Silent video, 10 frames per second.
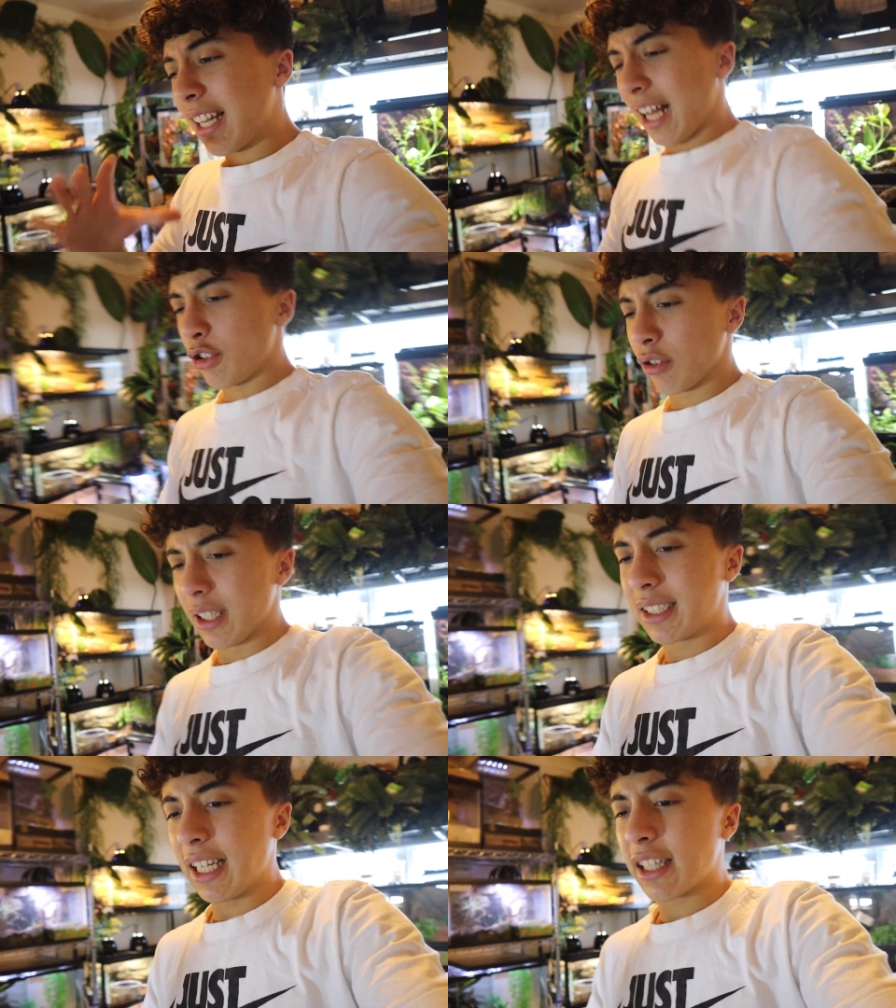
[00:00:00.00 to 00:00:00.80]

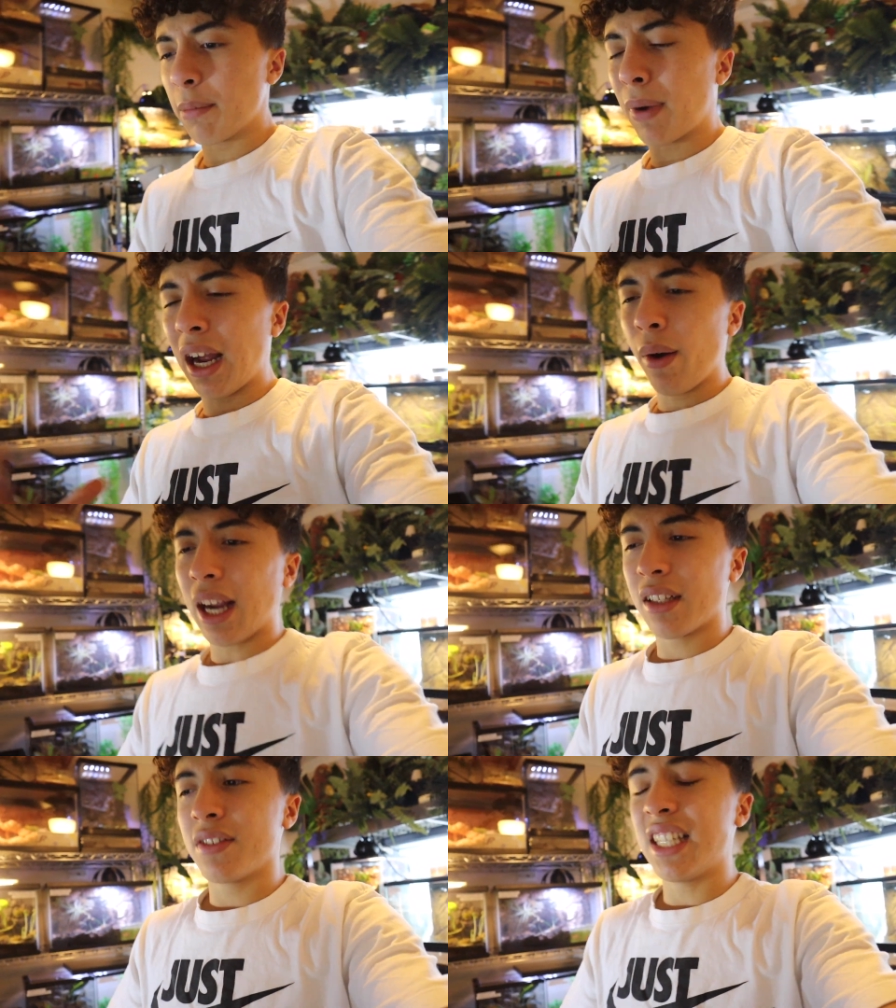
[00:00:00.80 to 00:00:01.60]
naturalistic, the
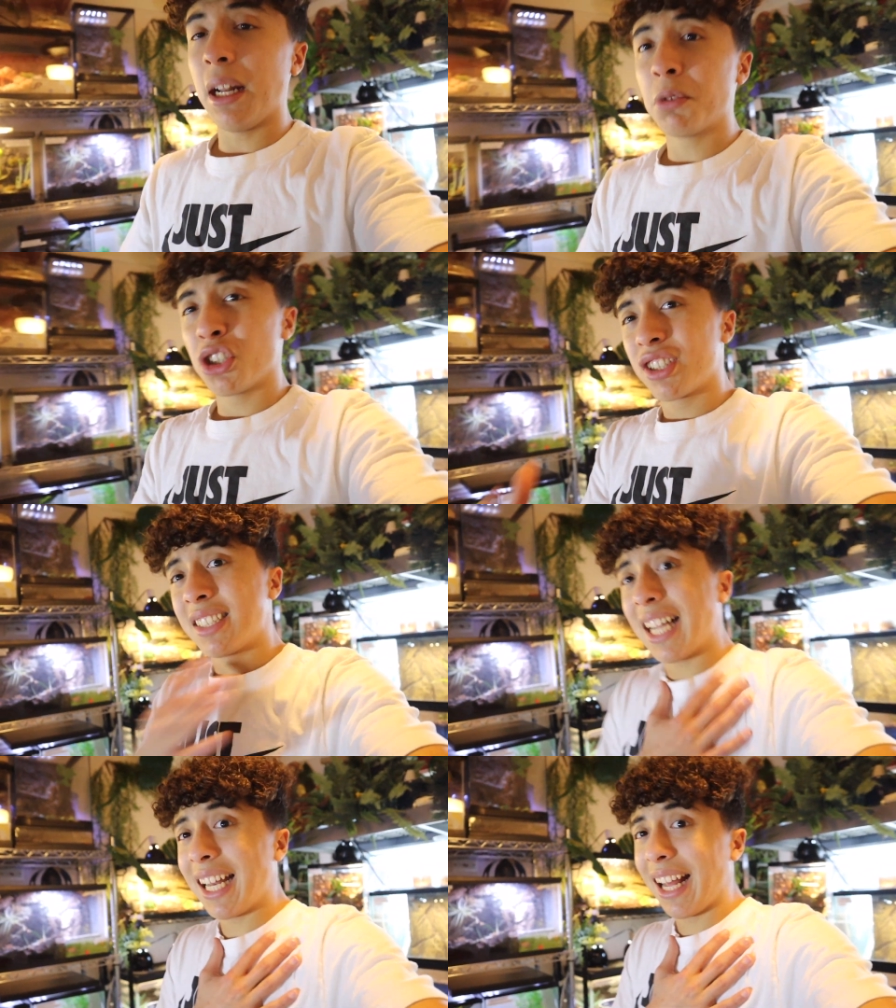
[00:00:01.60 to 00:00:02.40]
bioactive setups just
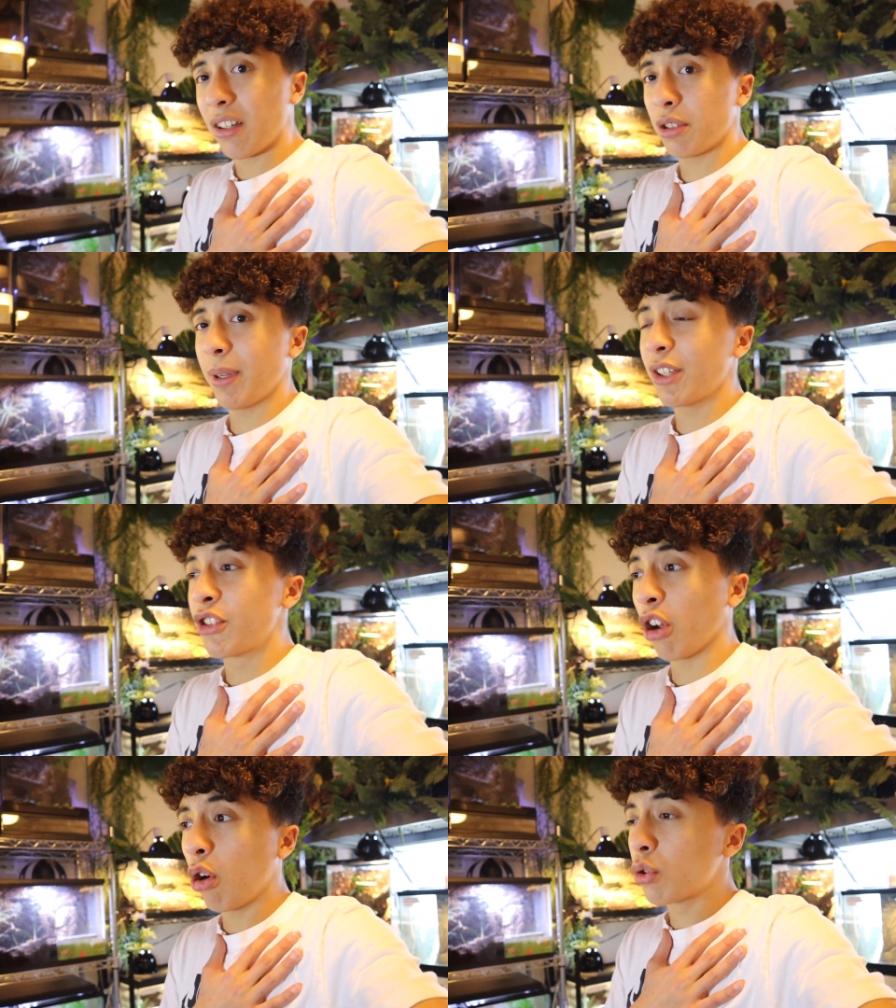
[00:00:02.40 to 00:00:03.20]
stand out to me
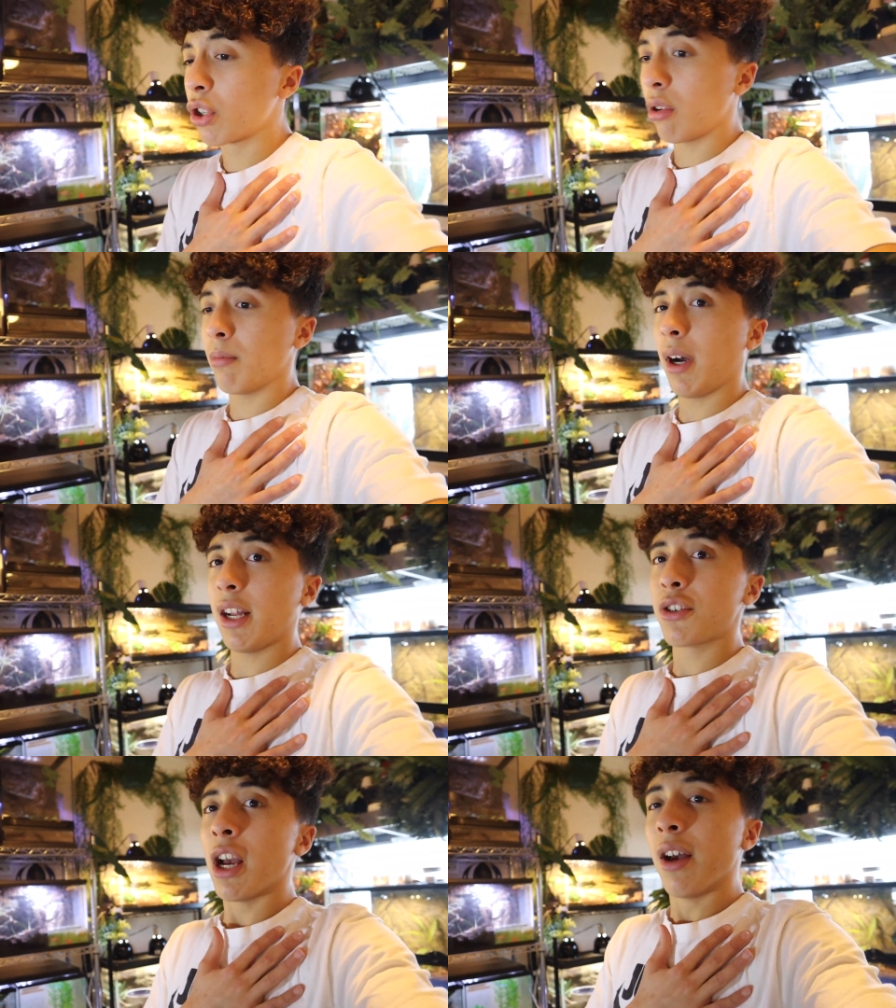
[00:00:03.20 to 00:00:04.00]
so
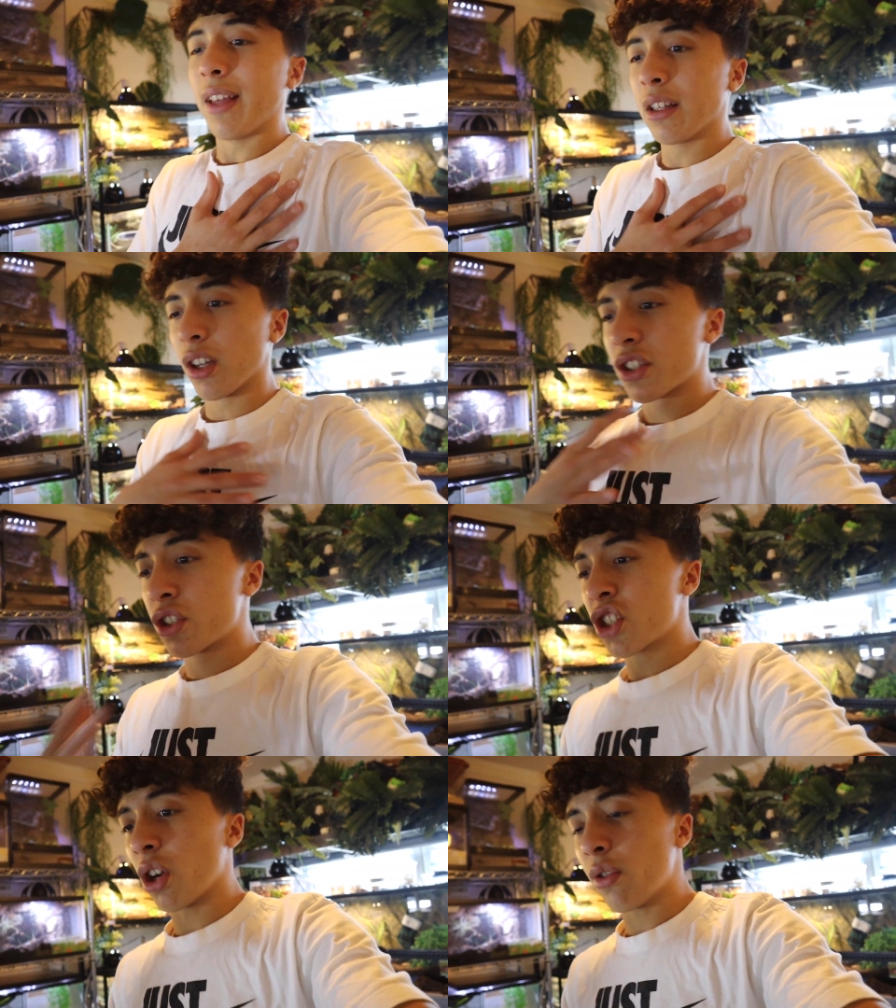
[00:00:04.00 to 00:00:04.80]
much. They look
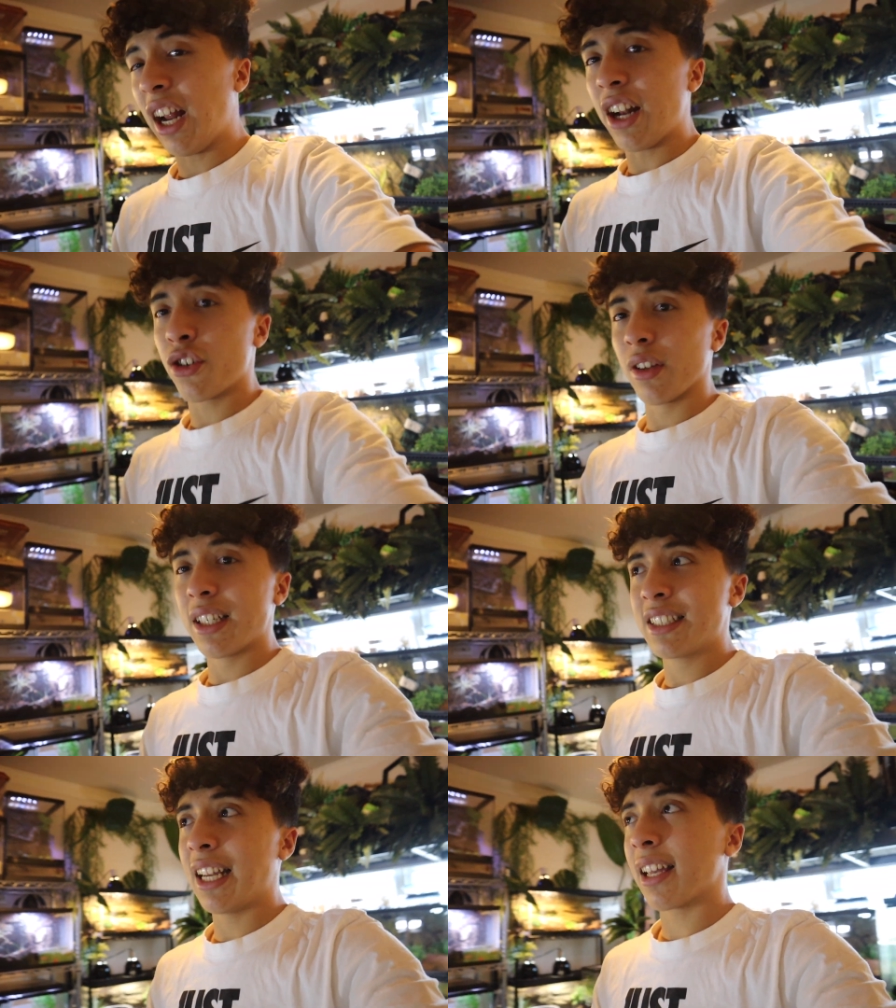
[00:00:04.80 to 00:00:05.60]
so
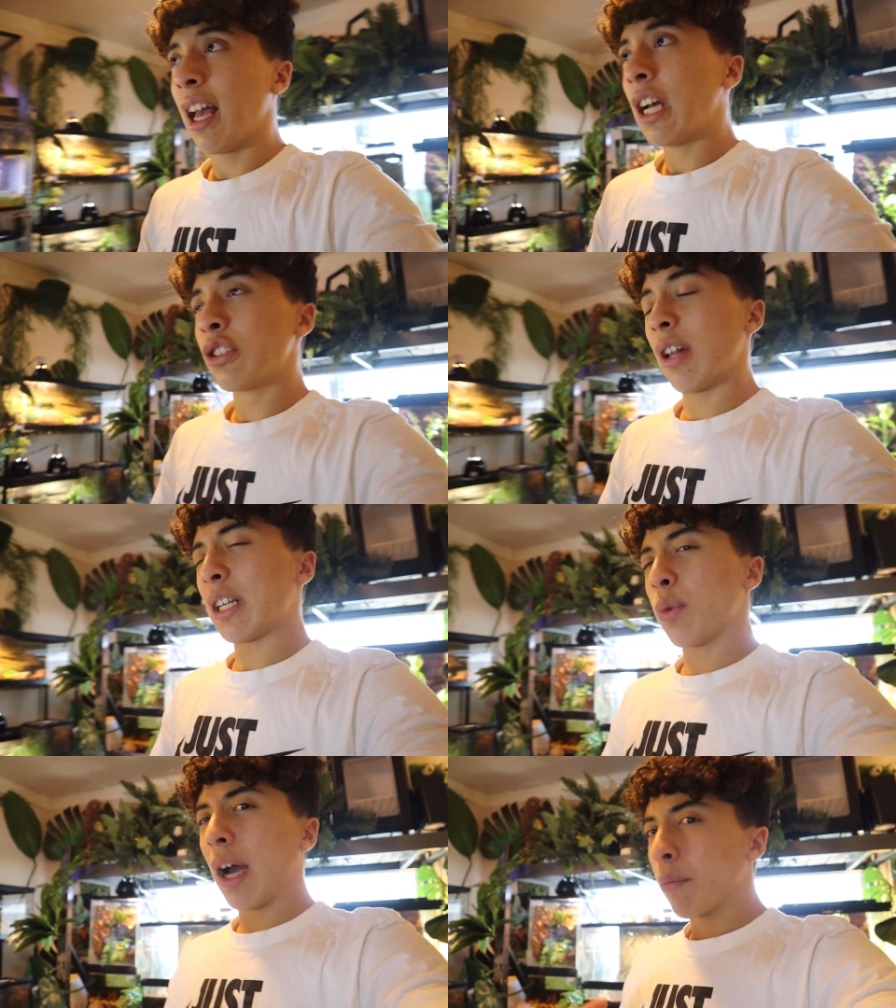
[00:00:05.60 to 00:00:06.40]
naturalistic, so
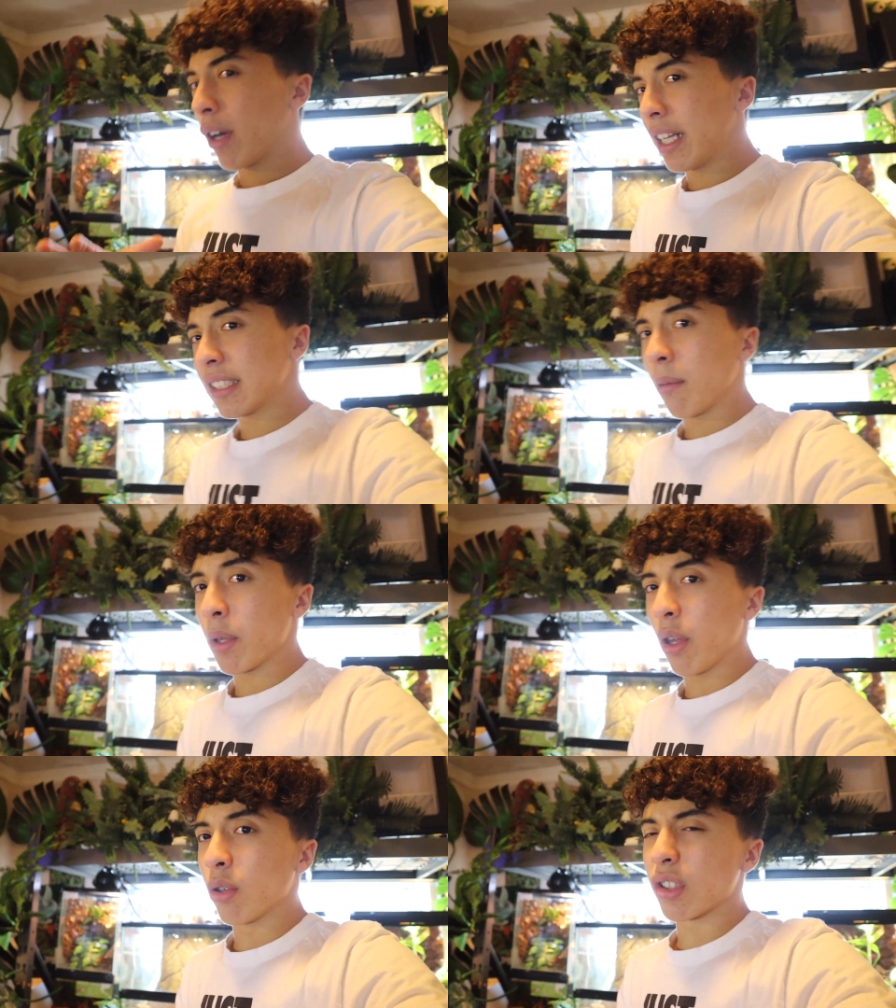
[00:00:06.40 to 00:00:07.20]
that's why I'm rating some
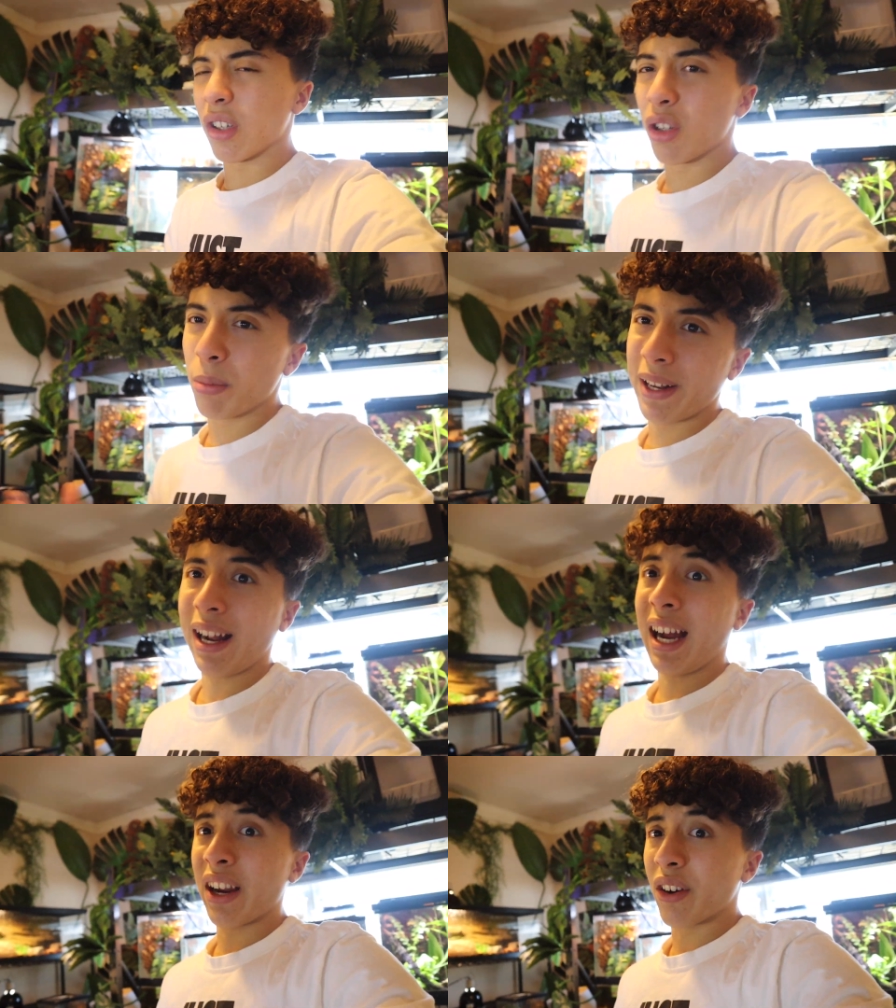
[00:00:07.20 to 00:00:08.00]
of those a little bit
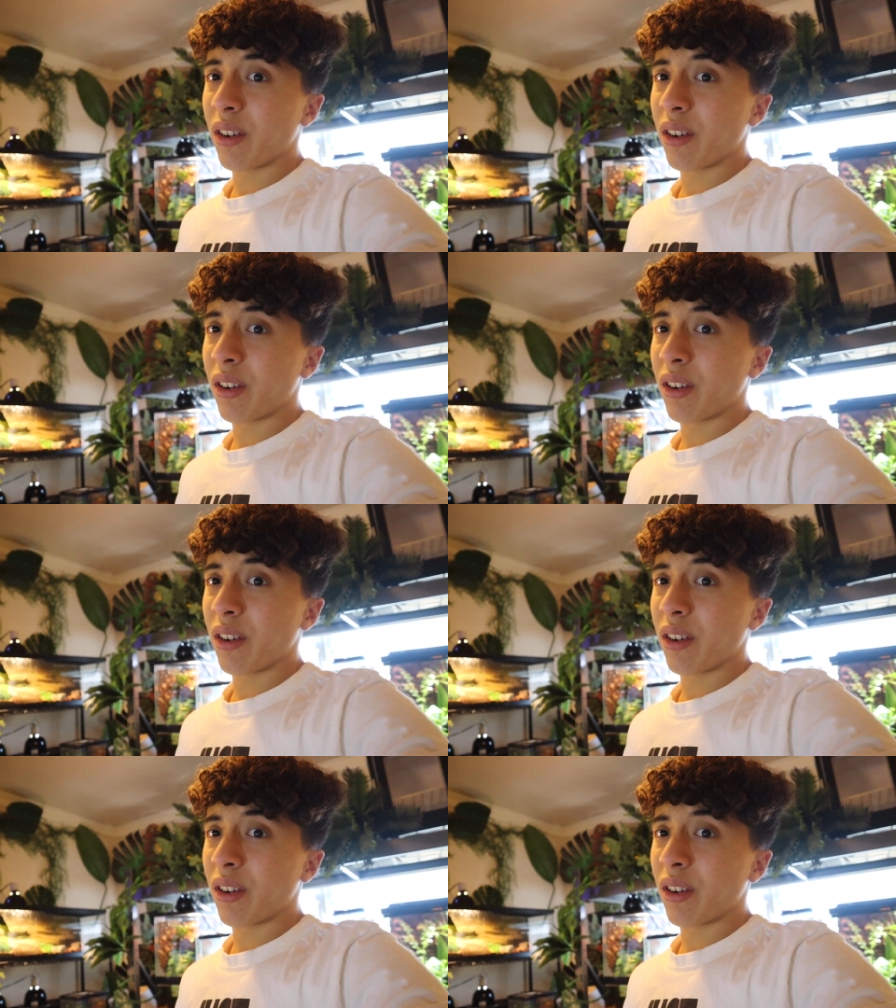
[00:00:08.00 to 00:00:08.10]
higher.